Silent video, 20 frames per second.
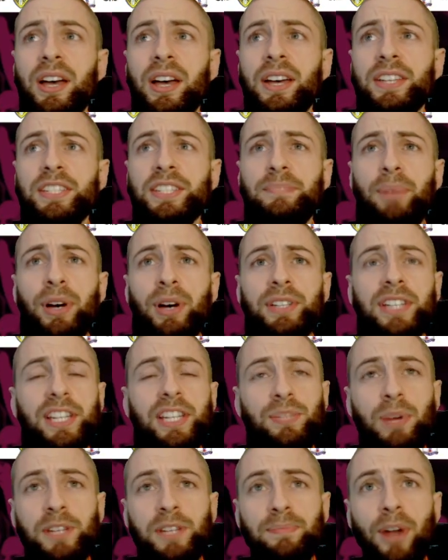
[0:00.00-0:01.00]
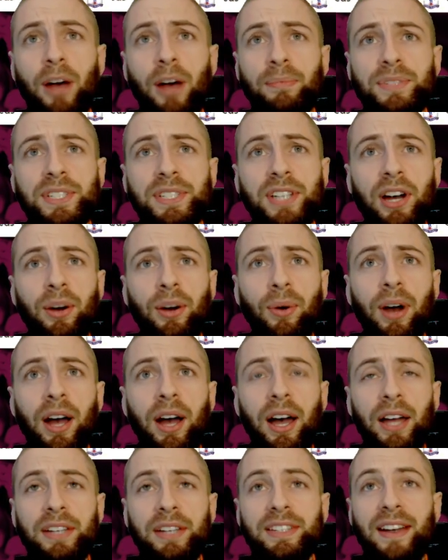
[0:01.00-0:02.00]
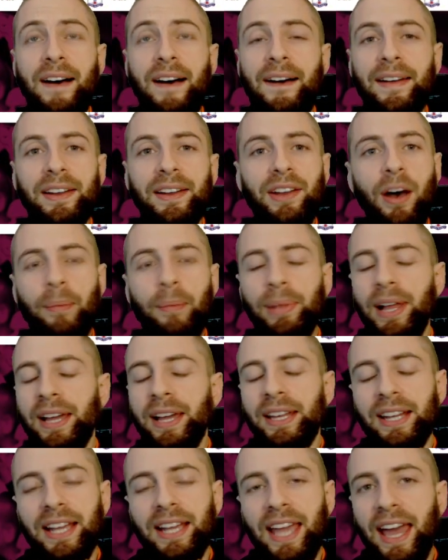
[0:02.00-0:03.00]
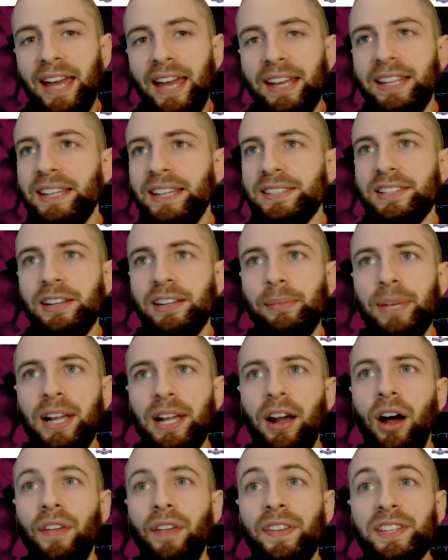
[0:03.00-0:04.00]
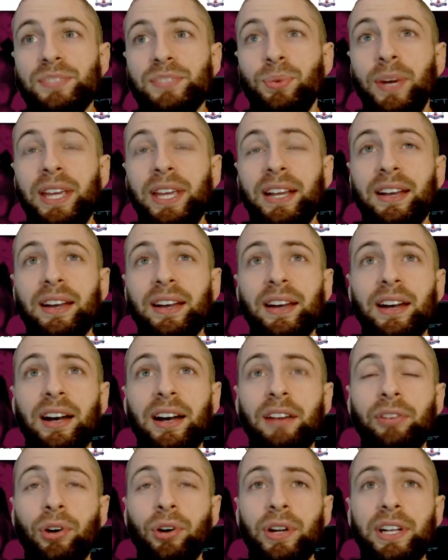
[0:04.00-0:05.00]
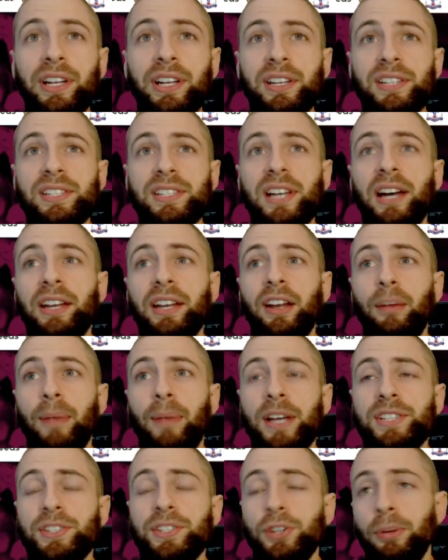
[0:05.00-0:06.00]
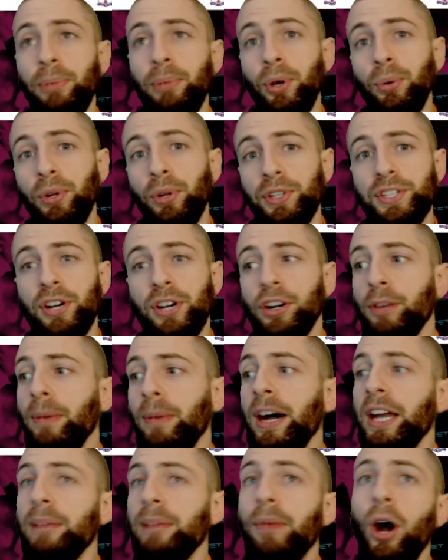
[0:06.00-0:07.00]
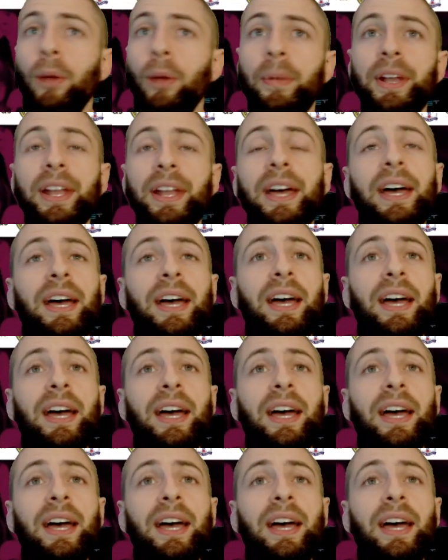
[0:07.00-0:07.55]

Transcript: Spurs against West Brom. So Dyer not playing again. He's going to be gone this week. I've already decided on my sub, who we'll talk about in a moment.